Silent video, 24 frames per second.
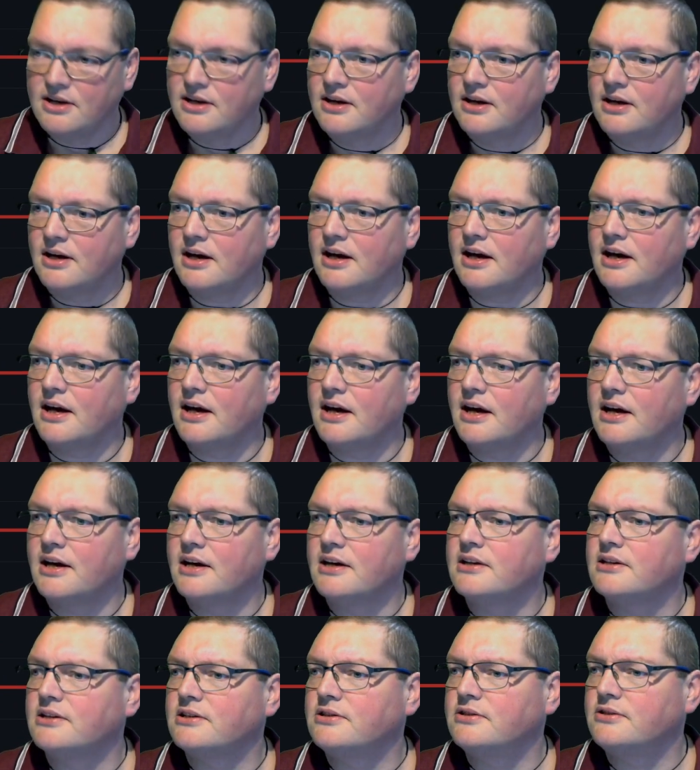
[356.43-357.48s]

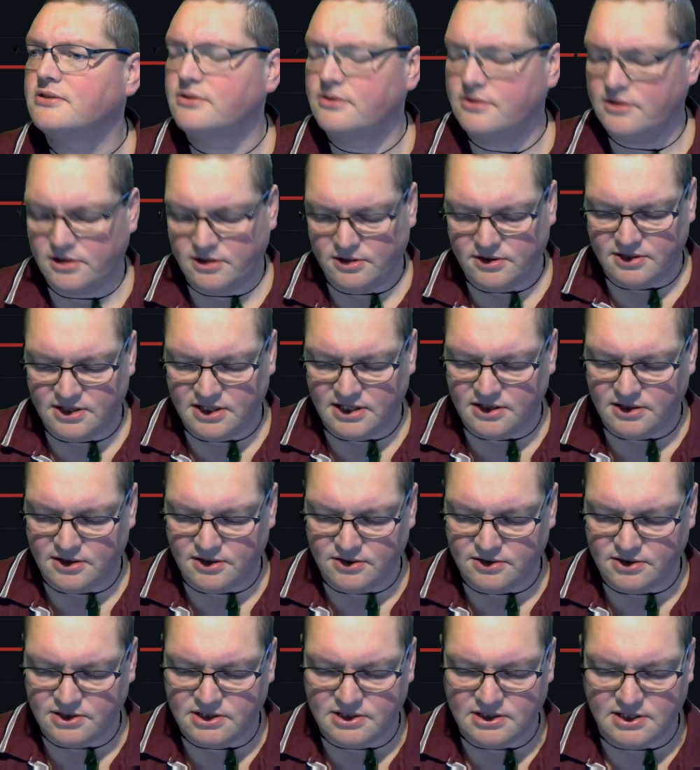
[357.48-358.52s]
sudo nano
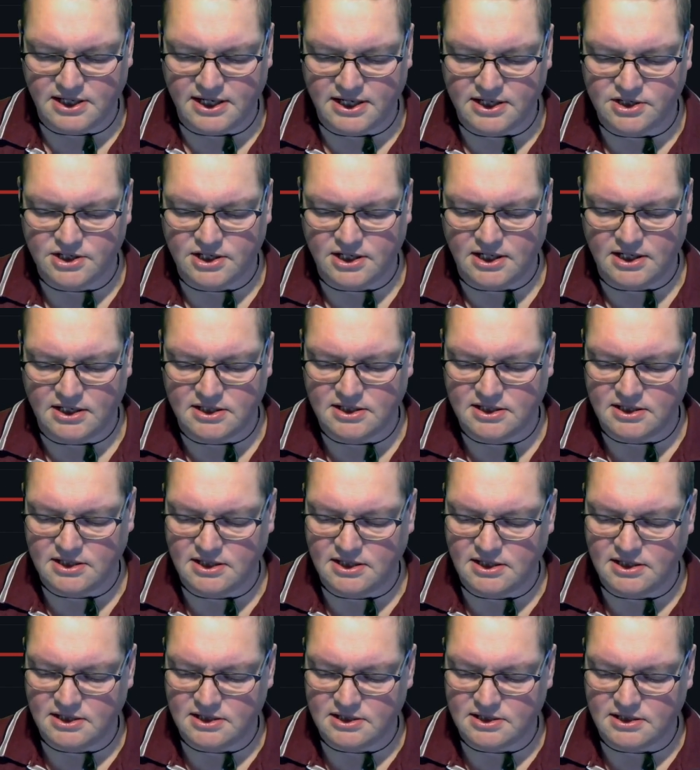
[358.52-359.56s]

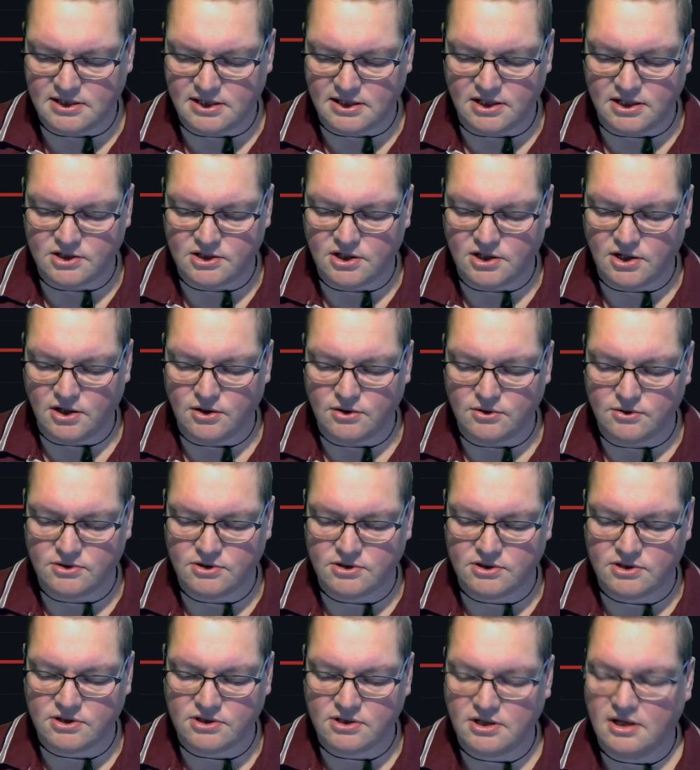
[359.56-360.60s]

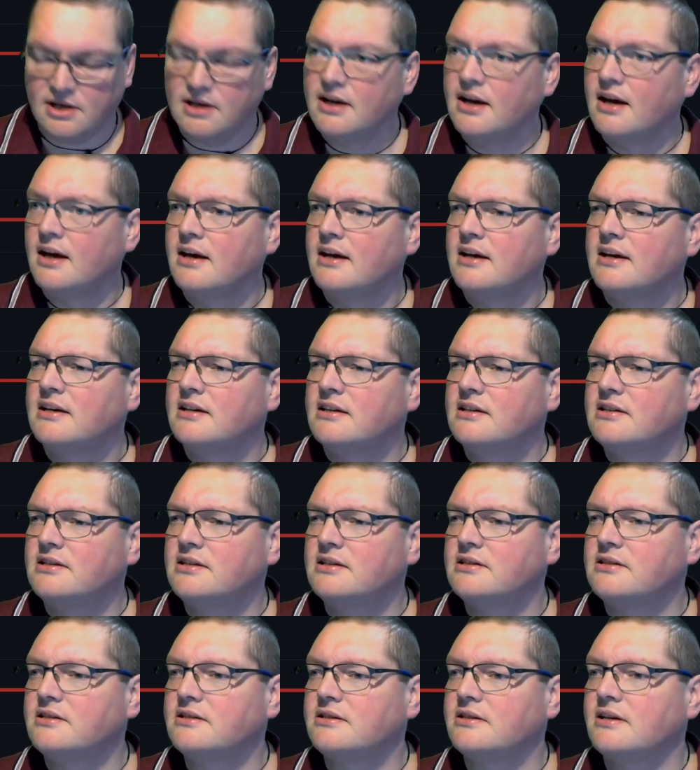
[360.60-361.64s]
/etc/hosts. And this
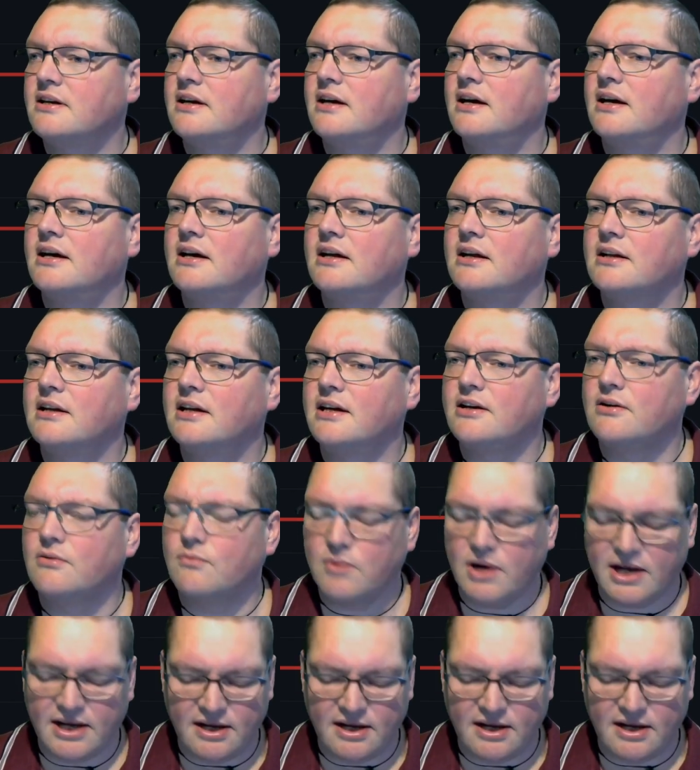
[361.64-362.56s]
is like a way